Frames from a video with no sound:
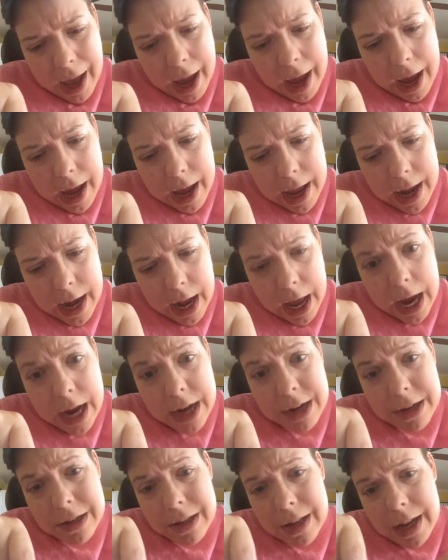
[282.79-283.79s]
And
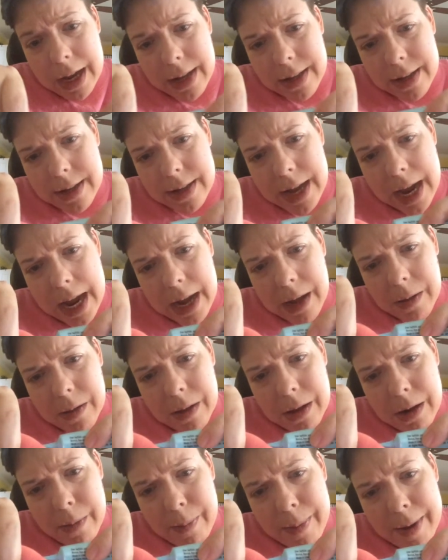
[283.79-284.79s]
I just like to take a
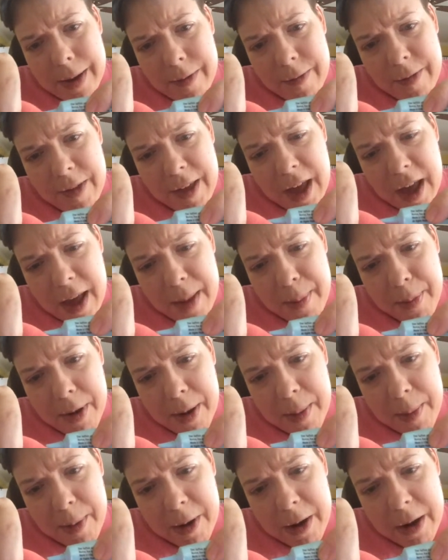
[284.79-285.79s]
little bit of the eye
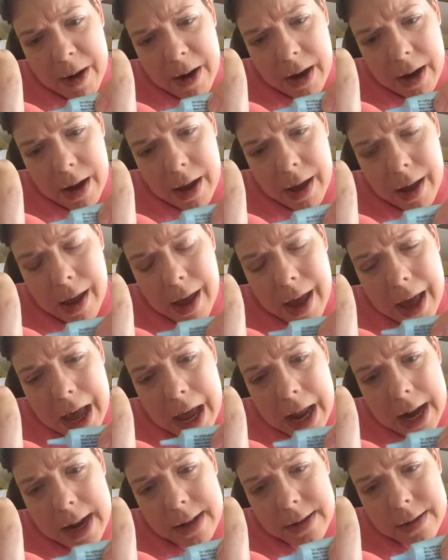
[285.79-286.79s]
primer,
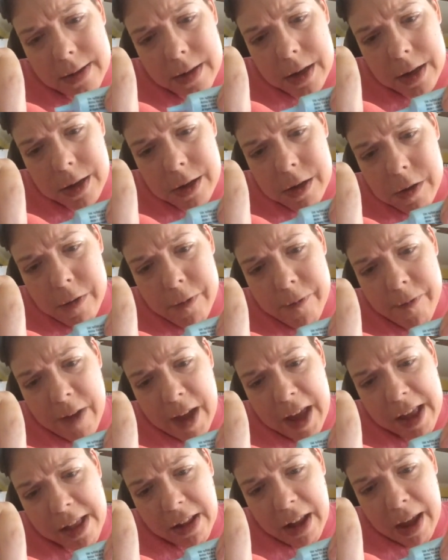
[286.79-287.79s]
and it's the Too
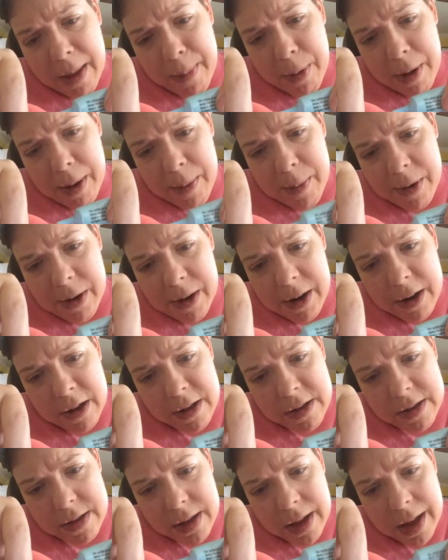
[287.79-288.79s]
Faced eye primer
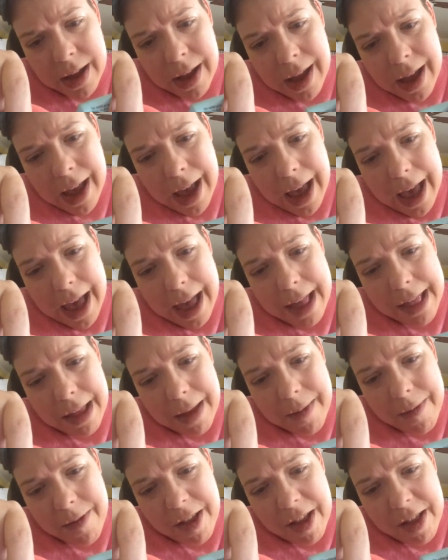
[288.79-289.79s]
because, as
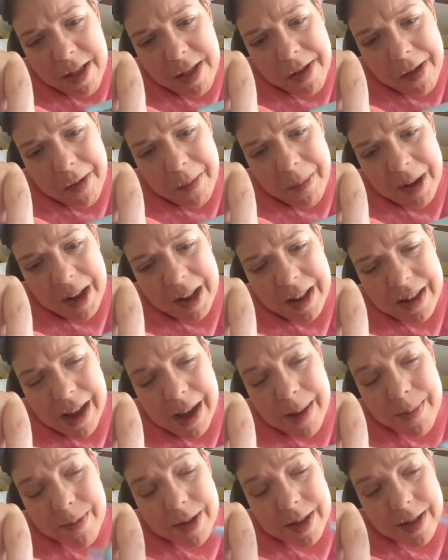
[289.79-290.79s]
I've said so many
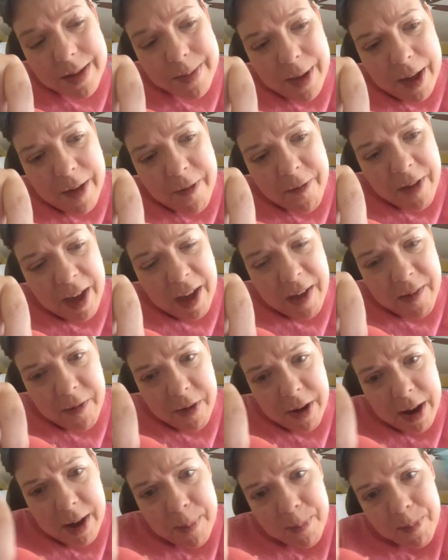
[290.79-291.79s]
times, it's my
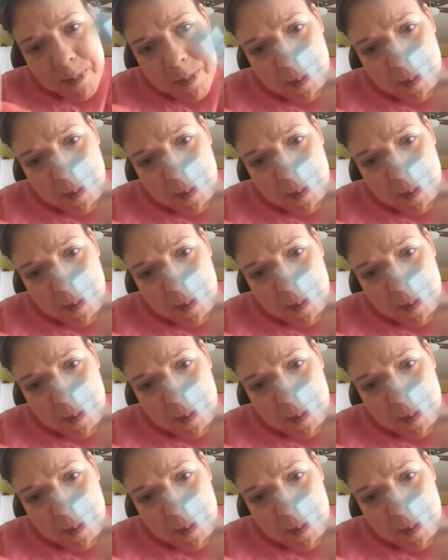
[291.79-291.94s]
favorite.